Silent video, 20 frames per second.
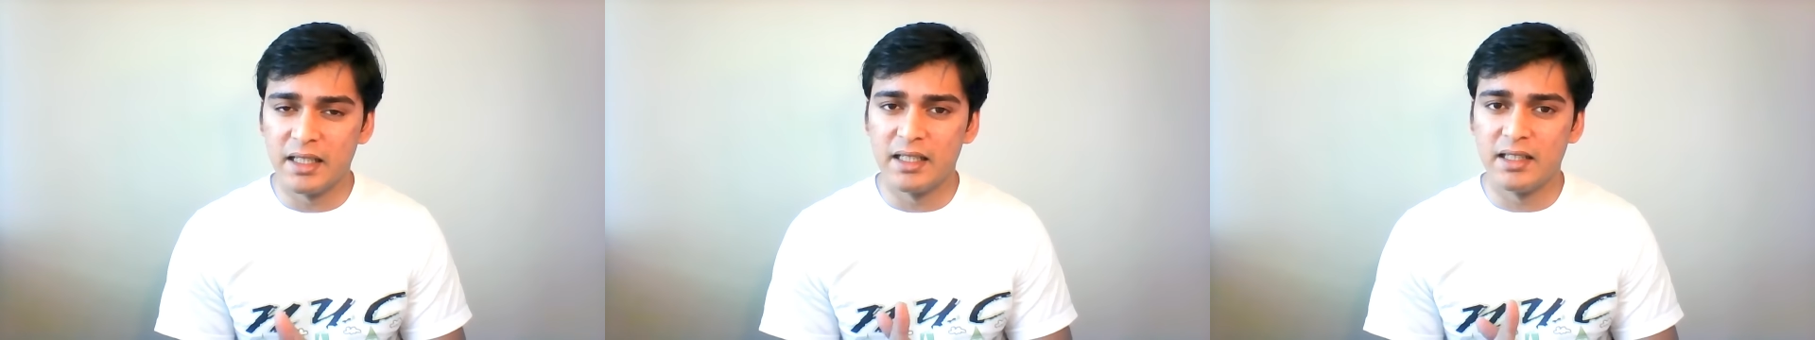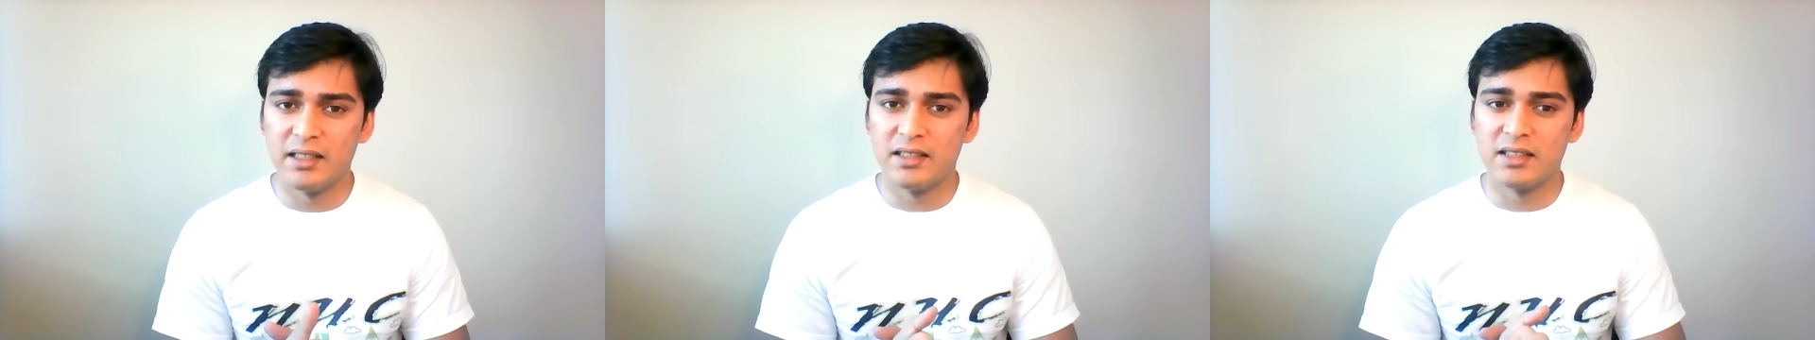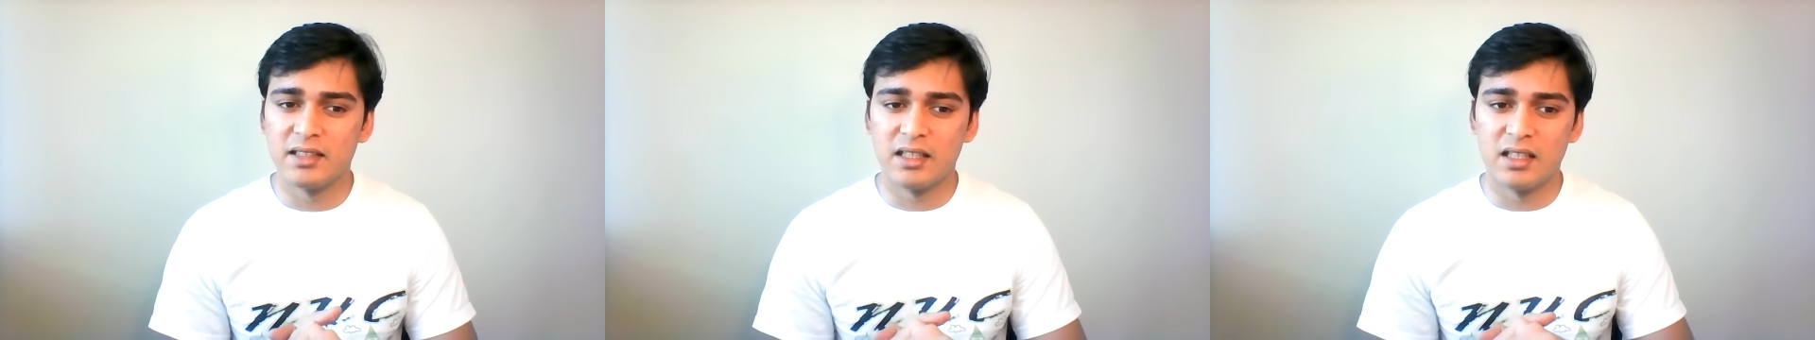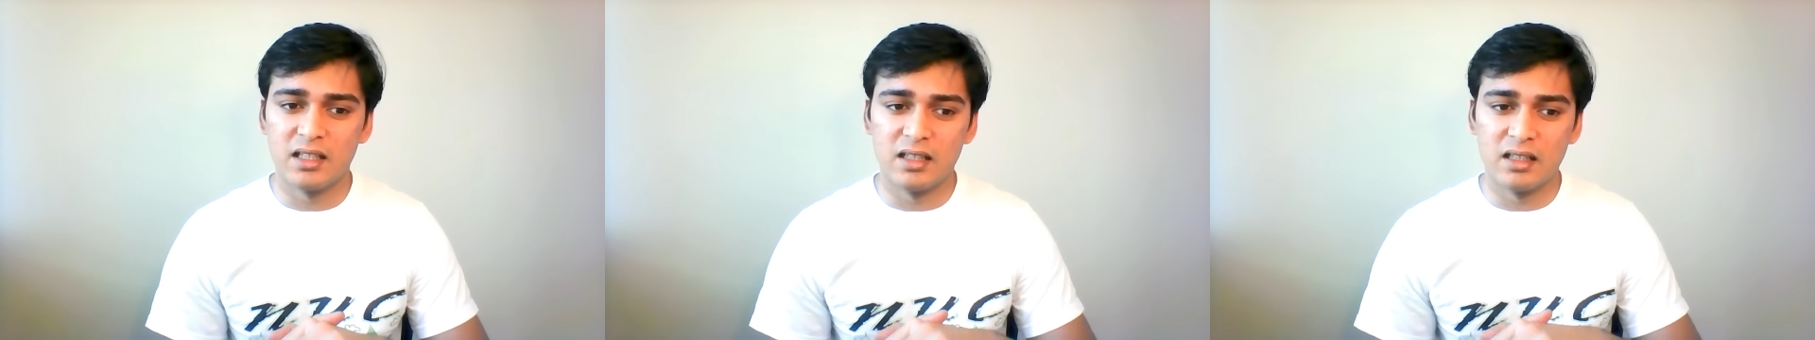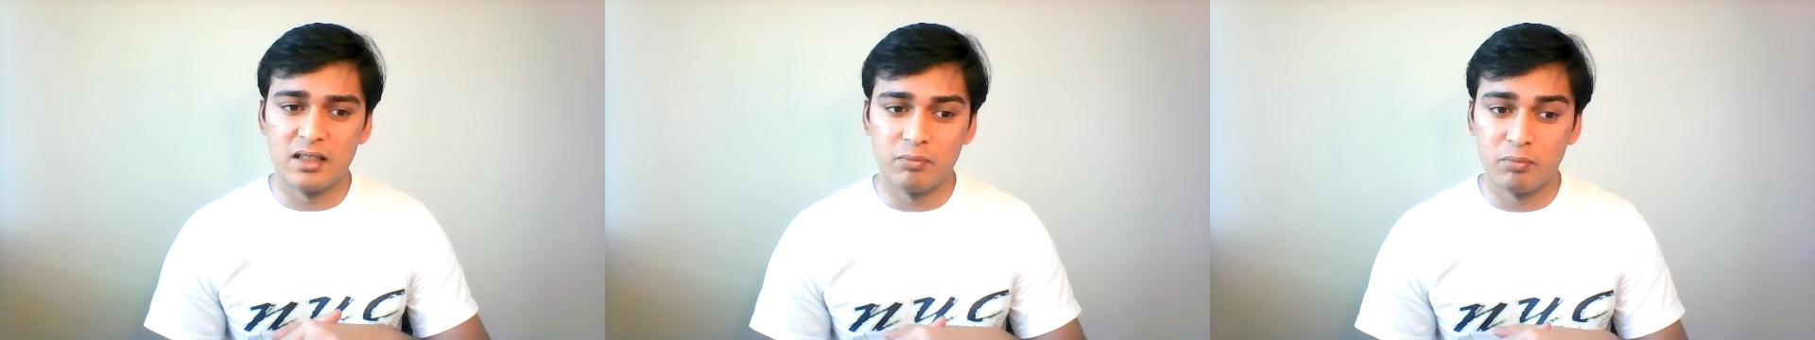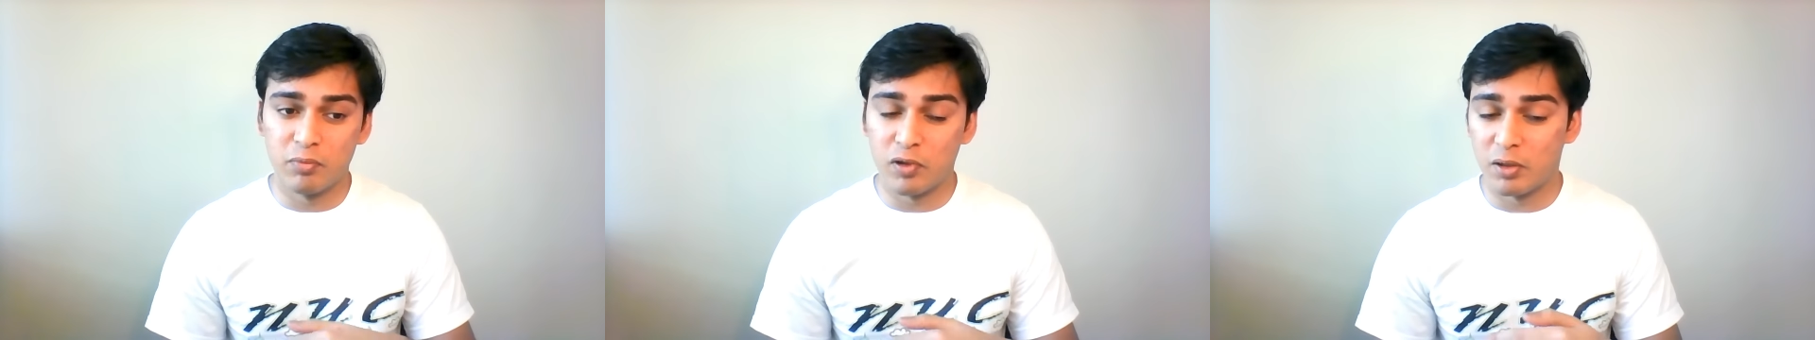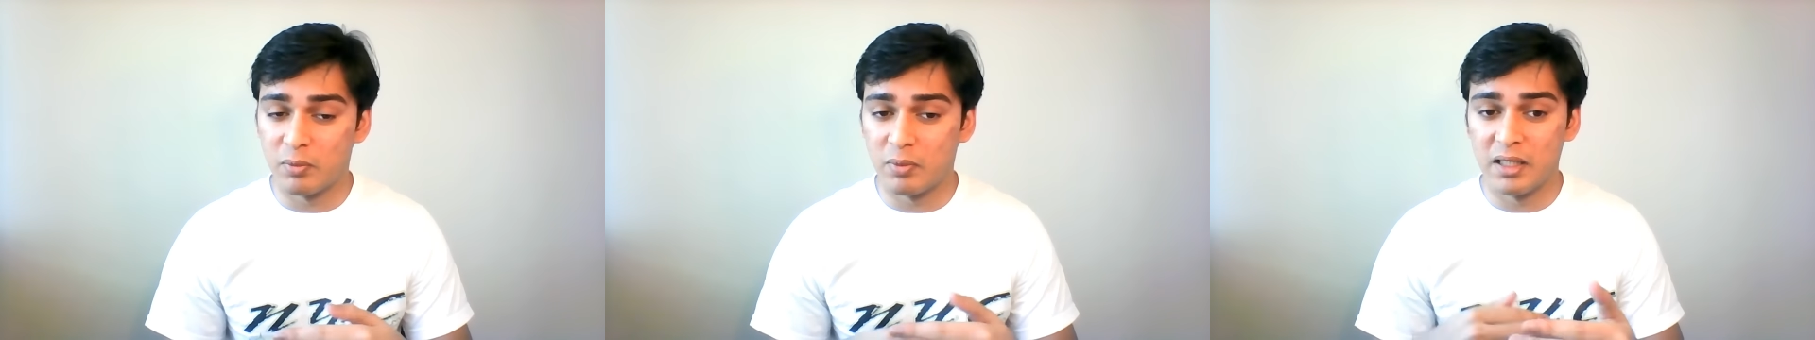It's uh,
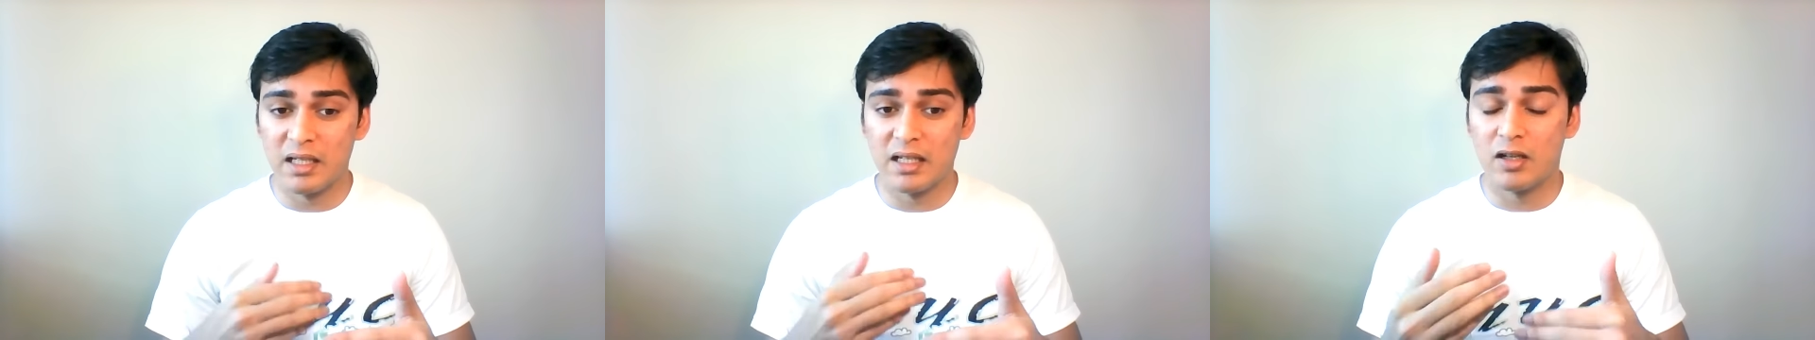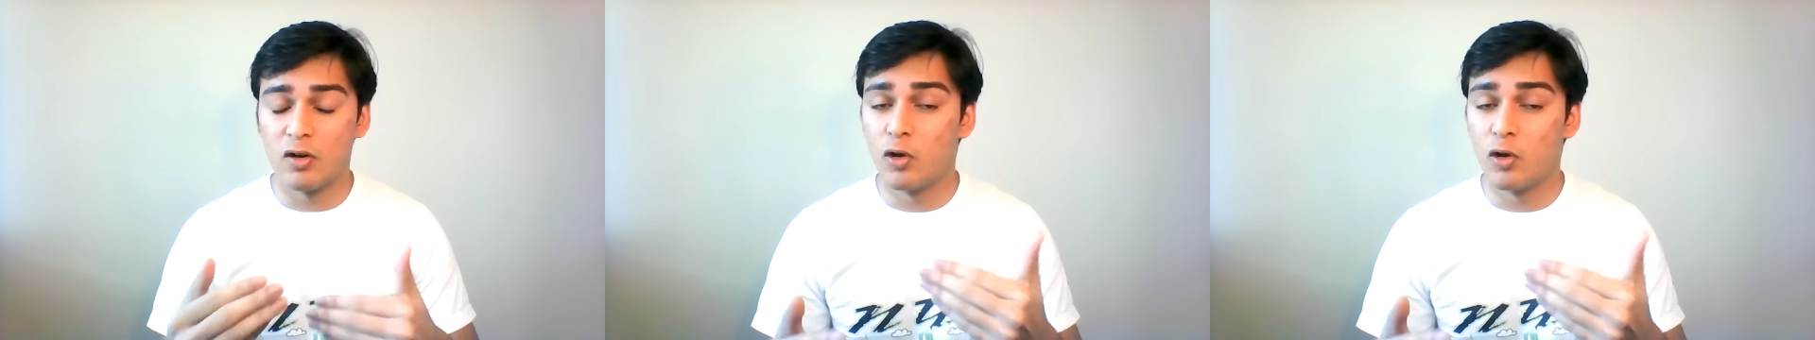probably a